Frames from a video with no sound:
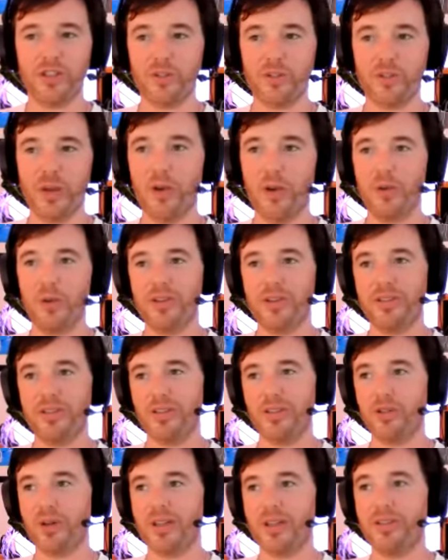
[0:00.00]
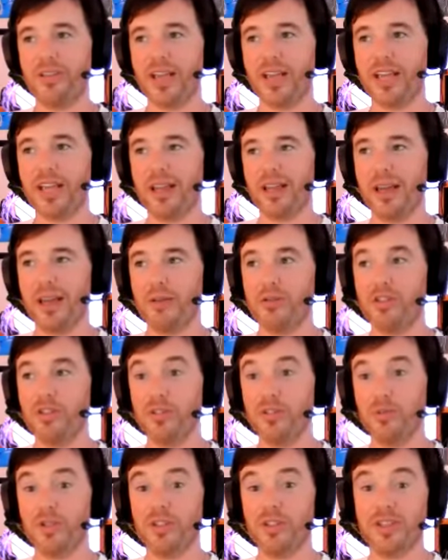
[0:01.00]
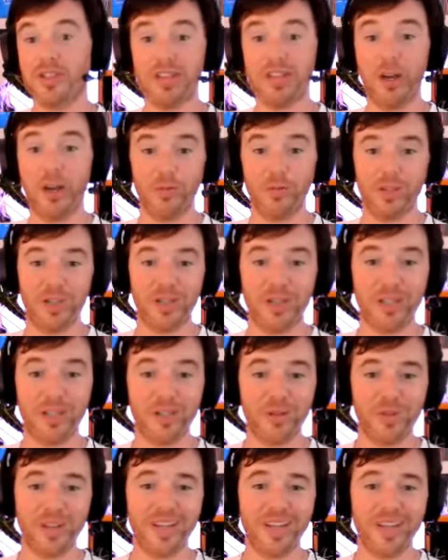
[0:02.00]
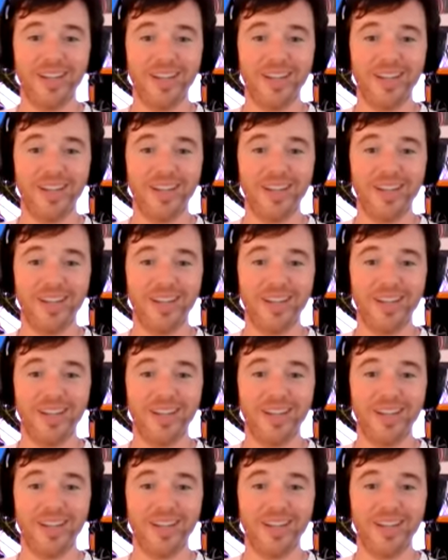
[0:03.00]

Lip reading: so I always enjoyed second languages, which has helped a little bit